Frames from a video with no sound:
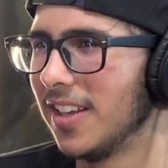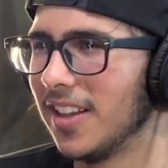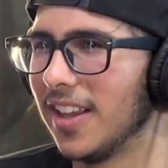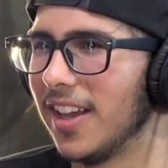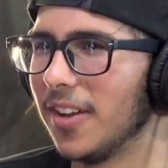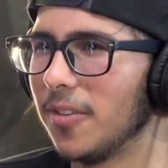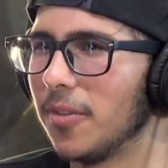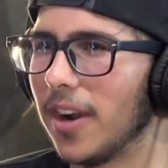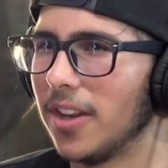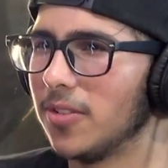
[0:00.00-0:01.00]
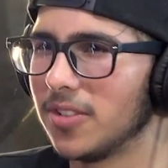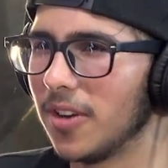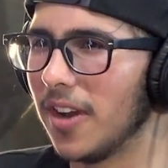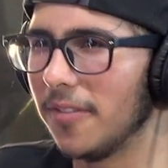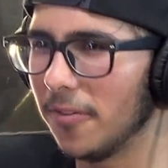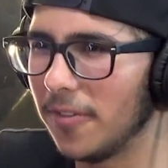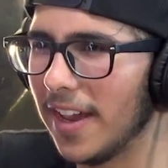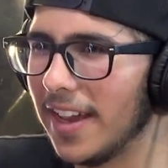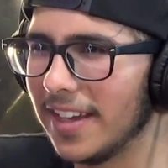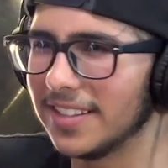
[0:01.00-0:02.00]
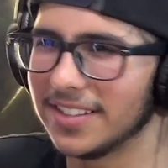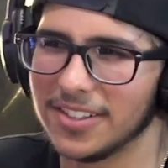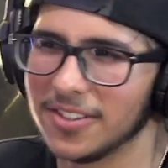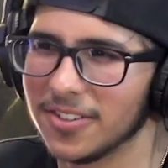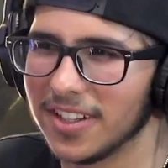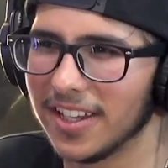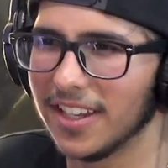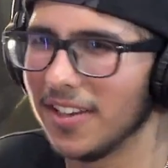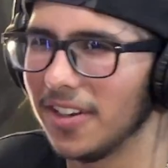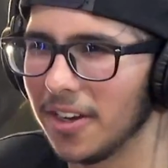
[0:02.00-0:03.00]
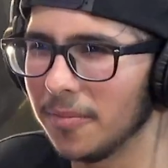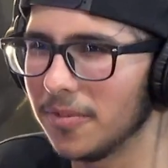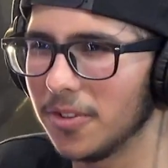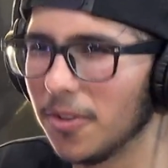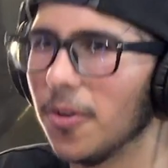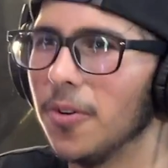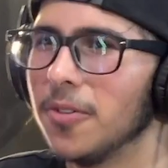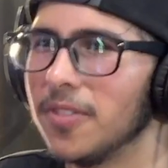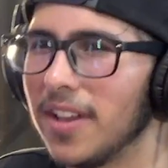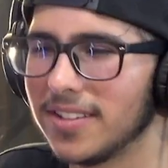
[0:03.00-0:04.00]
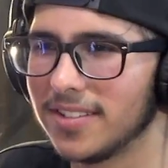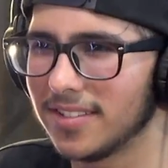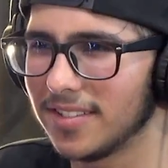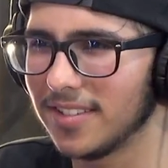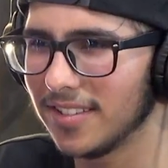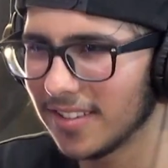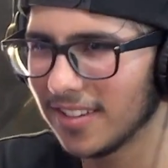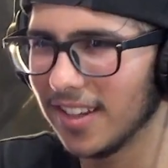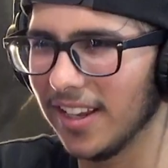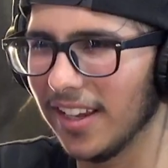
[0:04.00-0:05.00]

Like why do you still have the vest? You know, like come to your own as like.